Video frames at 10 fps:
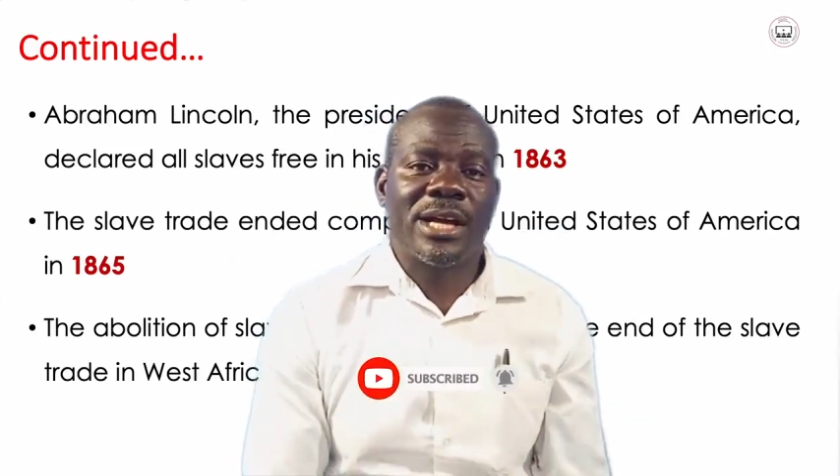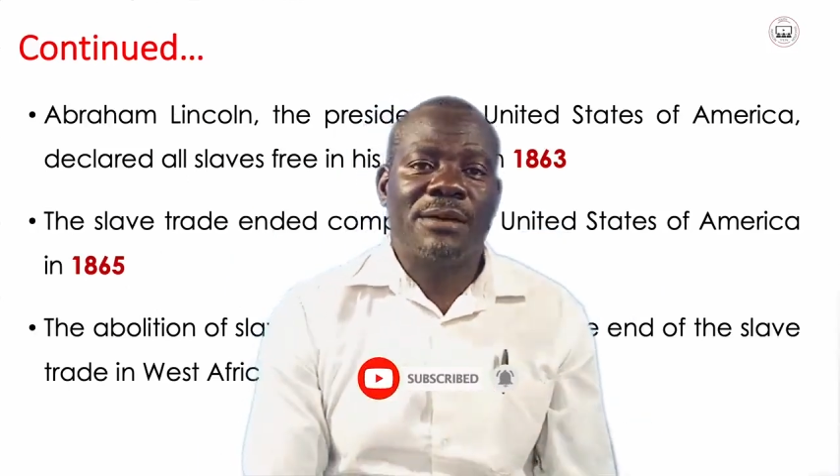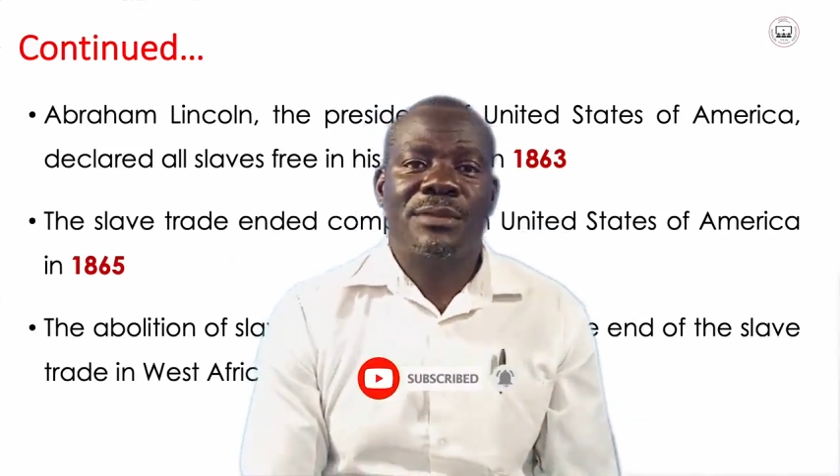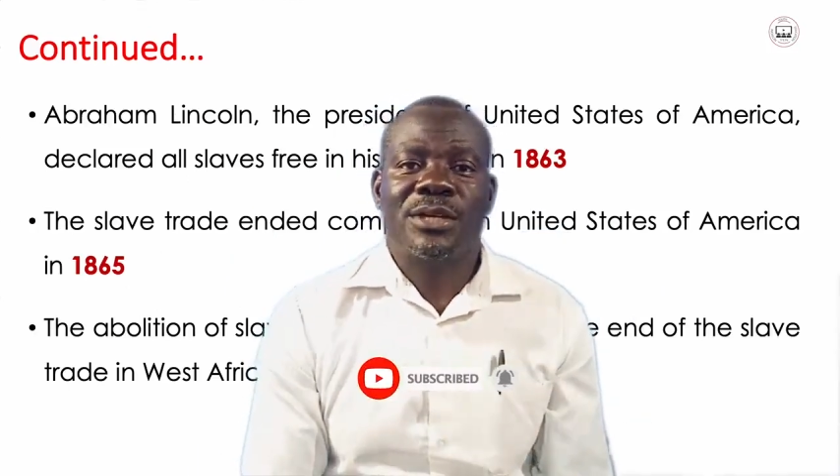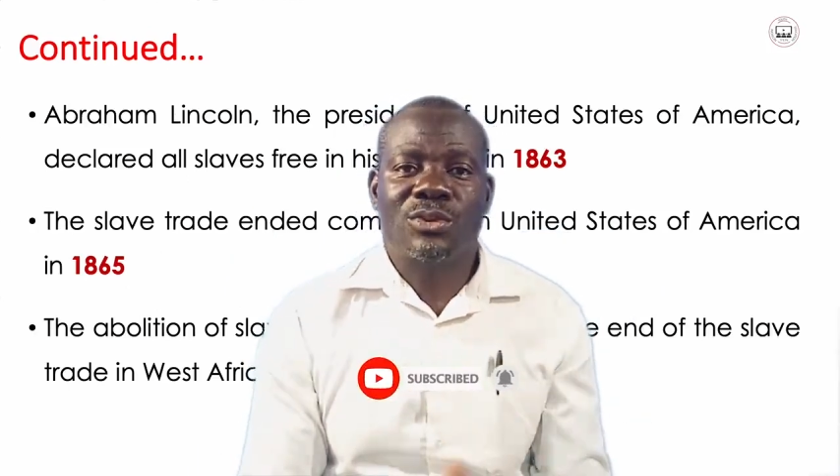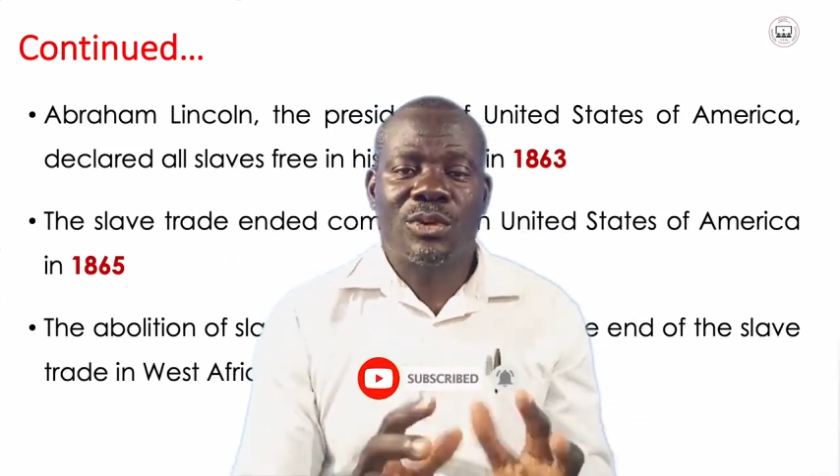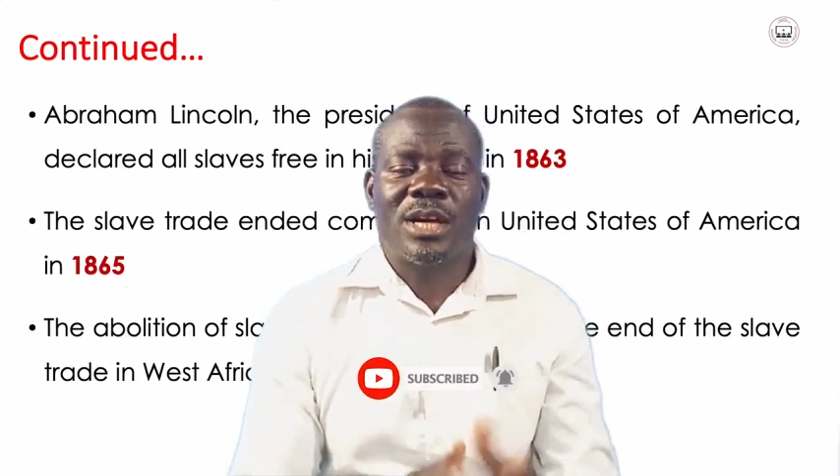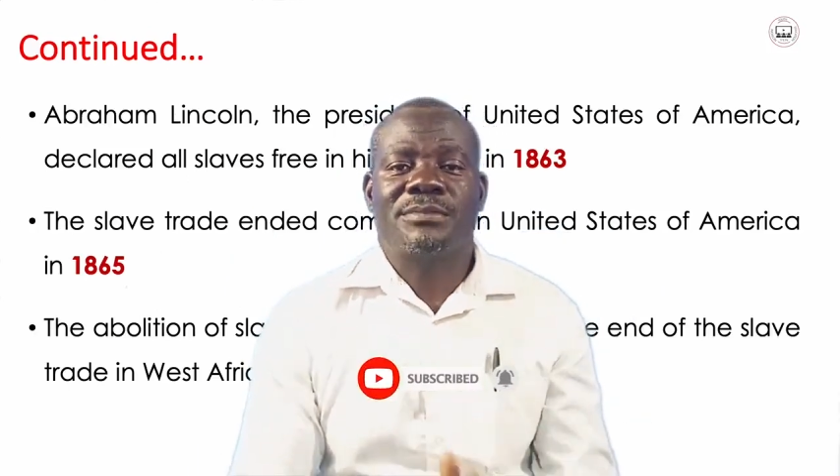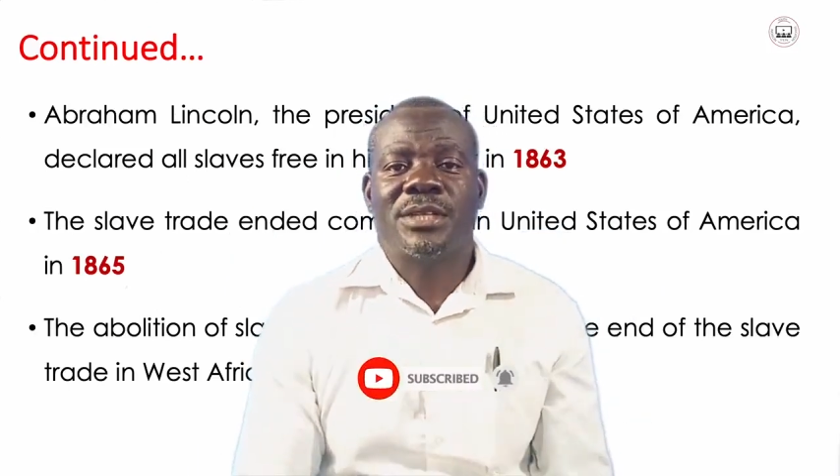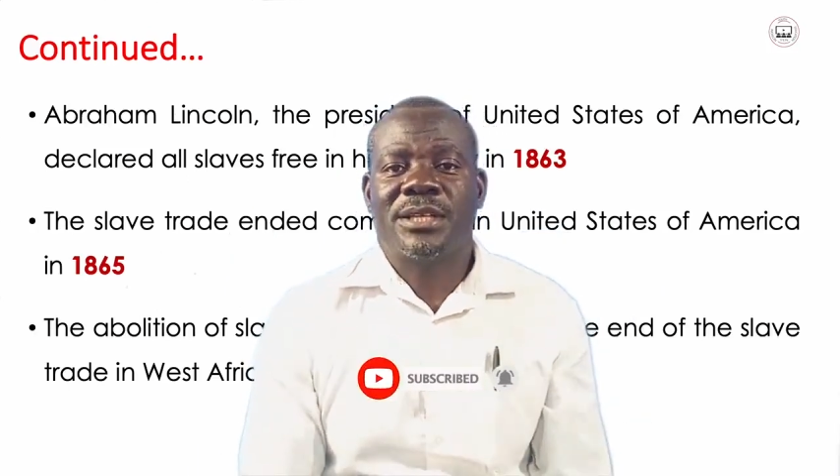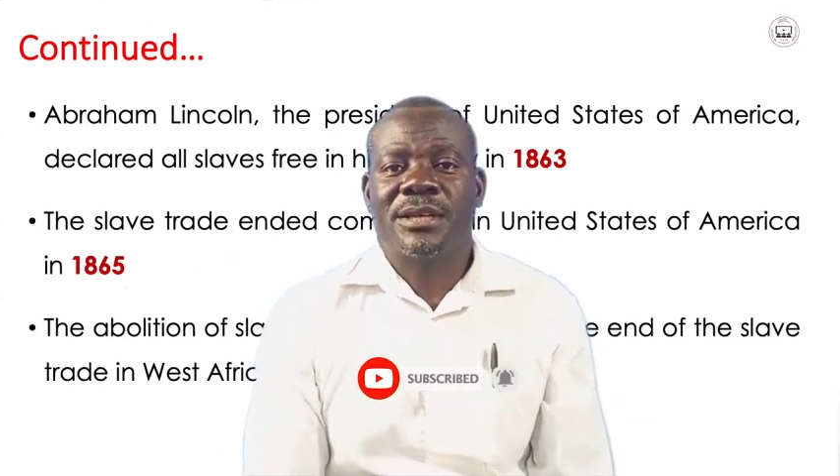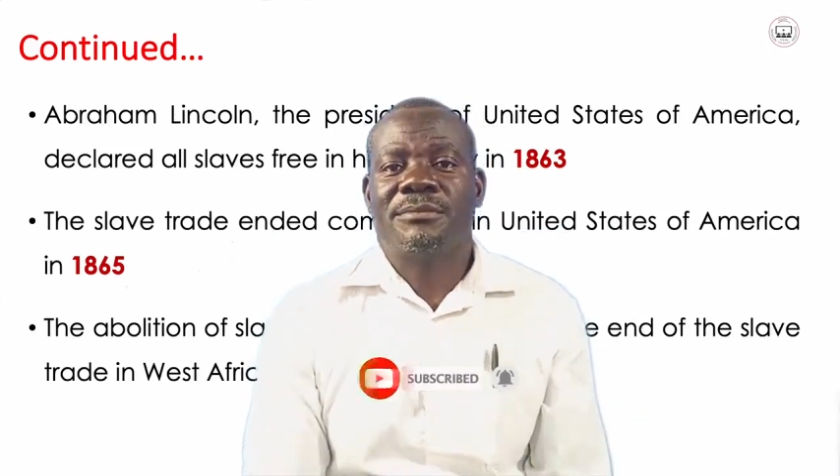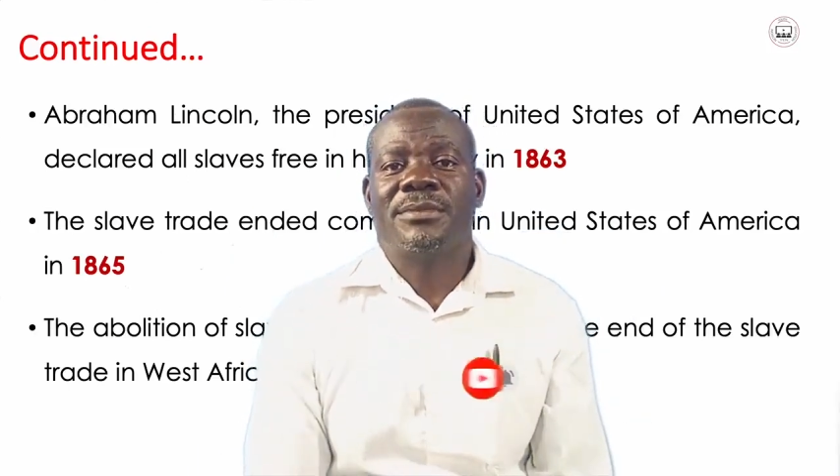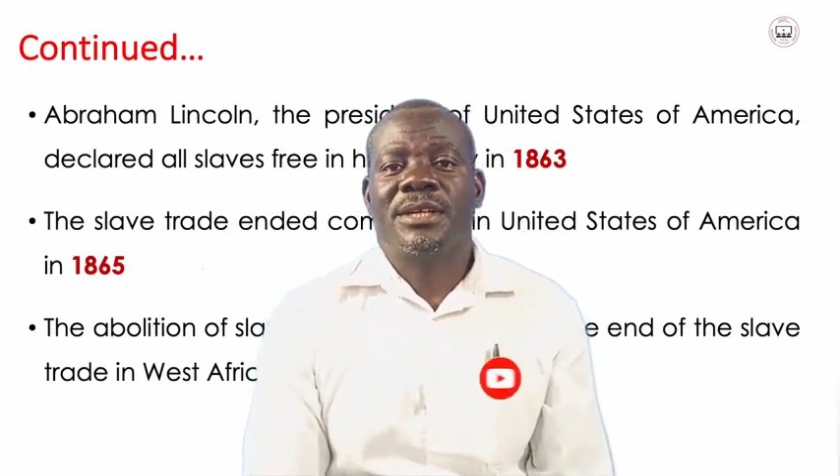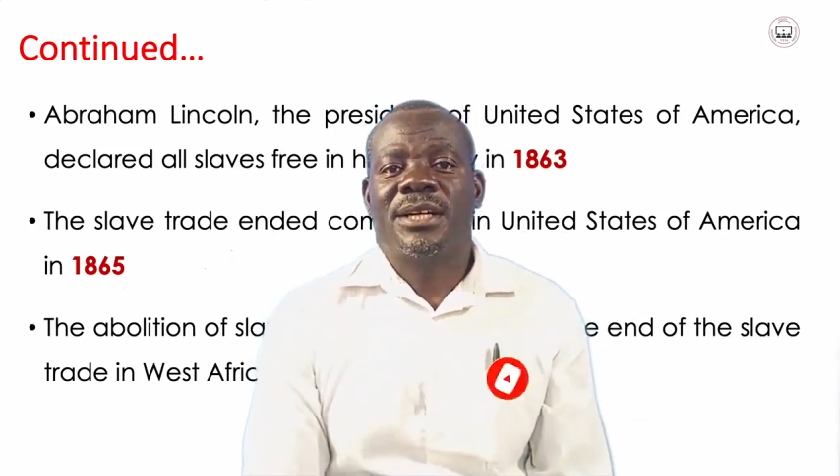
coming to capture them.